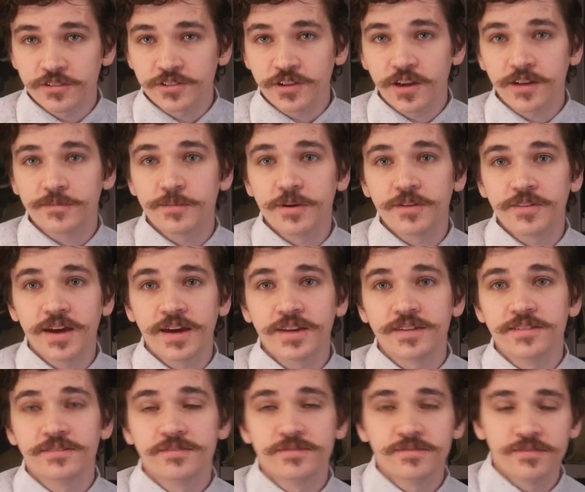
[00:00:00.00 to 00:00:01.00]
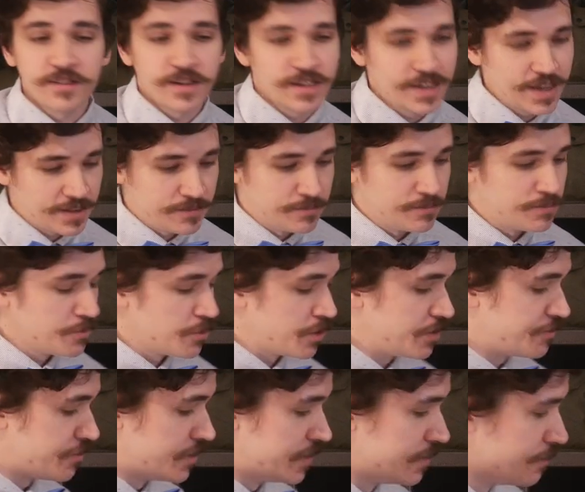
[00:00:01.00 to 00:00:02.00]
talk about that again
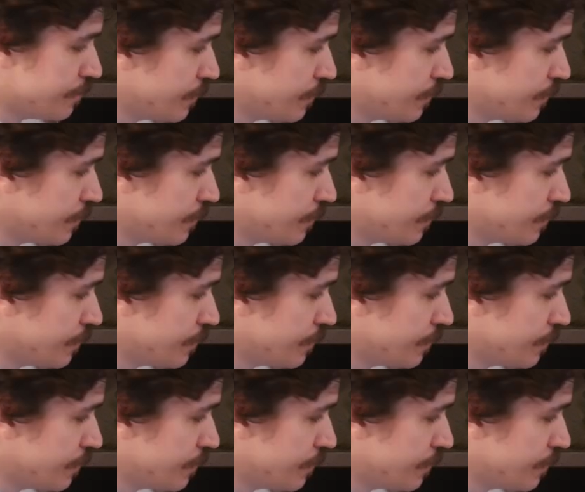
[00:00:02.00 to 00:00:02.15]
briefly.